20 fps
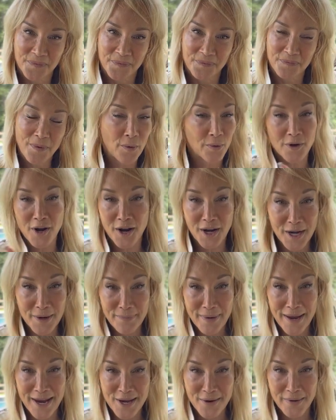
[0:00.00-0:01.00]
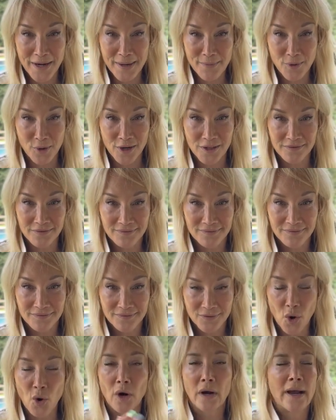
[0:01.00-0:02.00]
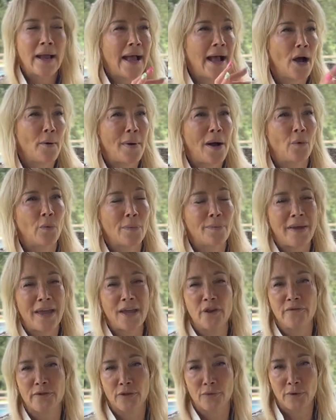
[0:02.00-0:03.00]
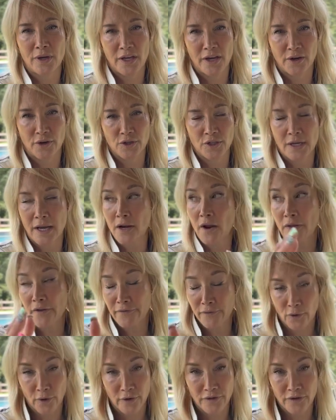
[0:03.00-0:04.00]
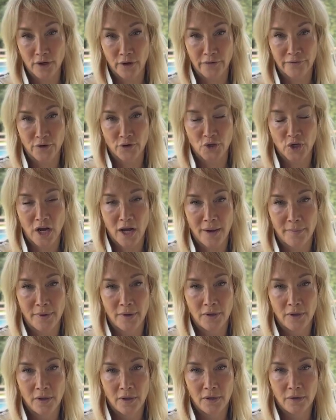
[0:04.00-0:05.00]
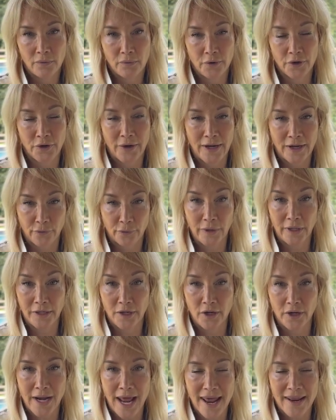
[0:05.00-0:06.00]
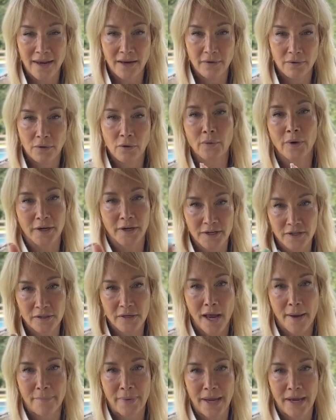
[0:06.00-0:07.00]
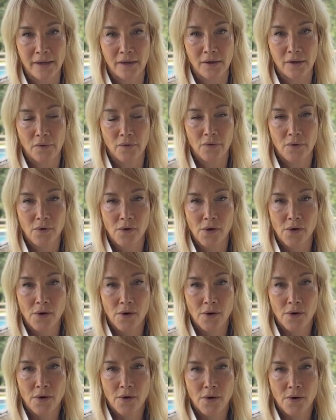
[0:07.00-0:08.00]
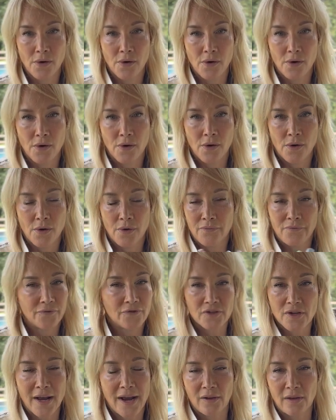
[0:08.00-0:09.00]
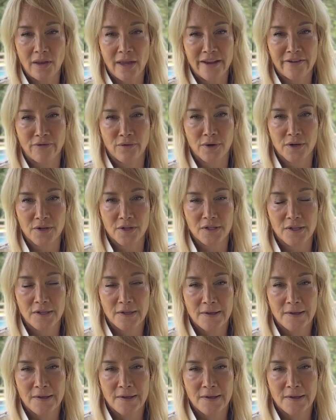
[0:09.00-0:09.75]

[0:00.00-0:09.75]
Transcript: but we're not going to pay you anymore. Or how about we pay you for 3 years, and on the 4th year of your job, when you're getting really good at it, we're going to stop paying you. It's not how life works.